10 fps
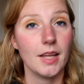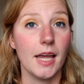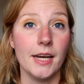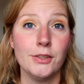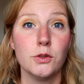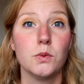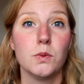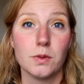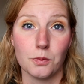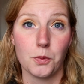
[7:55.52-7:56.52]
And
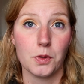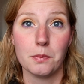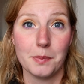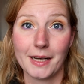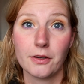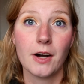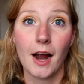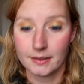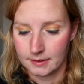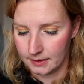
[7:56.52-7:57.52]
you will bet your
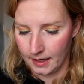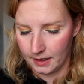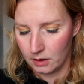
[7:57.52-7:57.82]
ass that